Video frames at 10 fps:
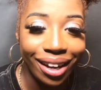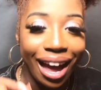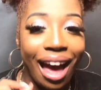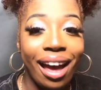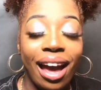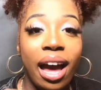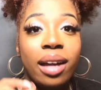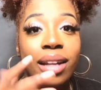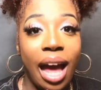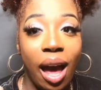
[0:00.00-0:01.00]

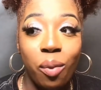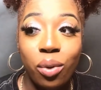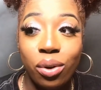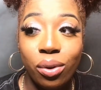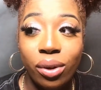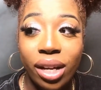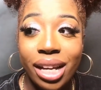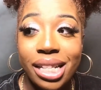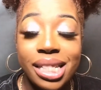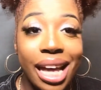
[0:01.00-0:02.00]
I will
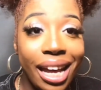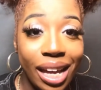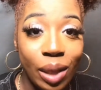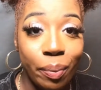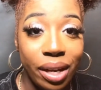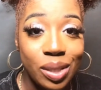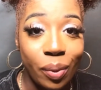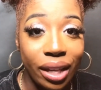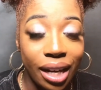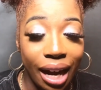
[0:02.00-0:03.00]
say it in the best
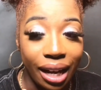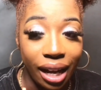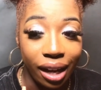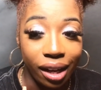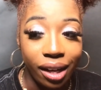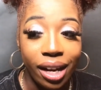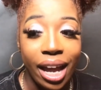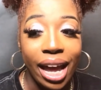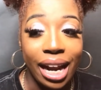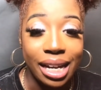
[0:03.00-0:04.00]
way that I can,
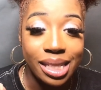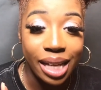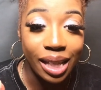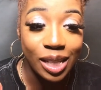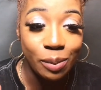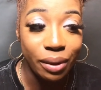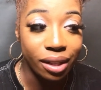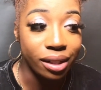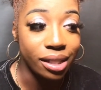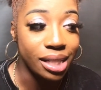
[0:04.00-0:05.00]
and I say this
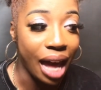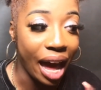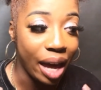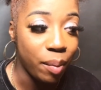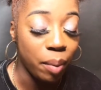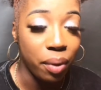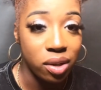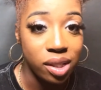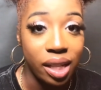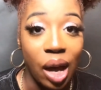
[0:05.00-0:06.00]
because I am a
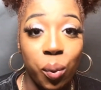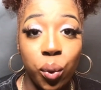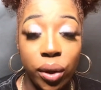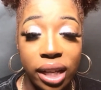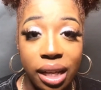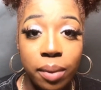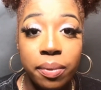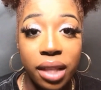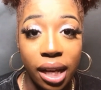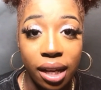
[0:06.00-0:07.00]
person that will keep
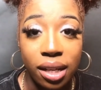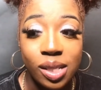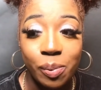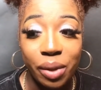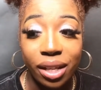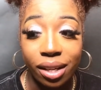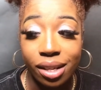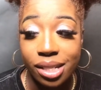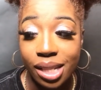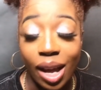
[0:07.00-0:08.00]
things
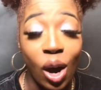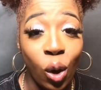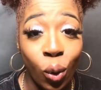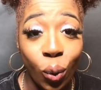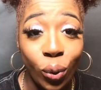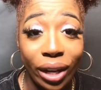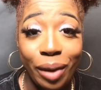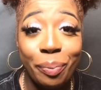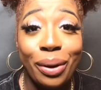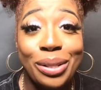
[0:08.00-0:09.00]
because they hold a
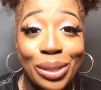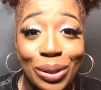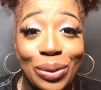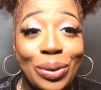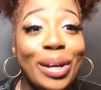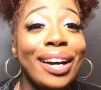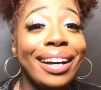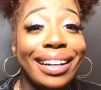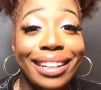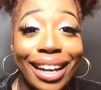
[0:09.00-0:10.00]
personal
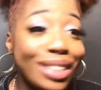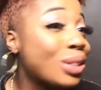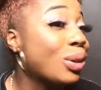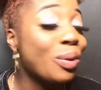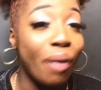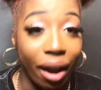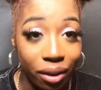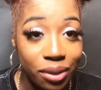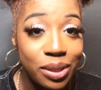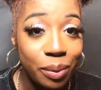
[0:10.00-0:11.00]
connection or
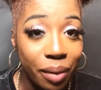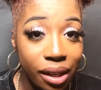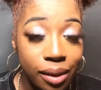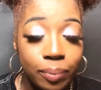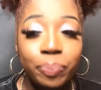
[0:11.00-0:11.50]
value to me.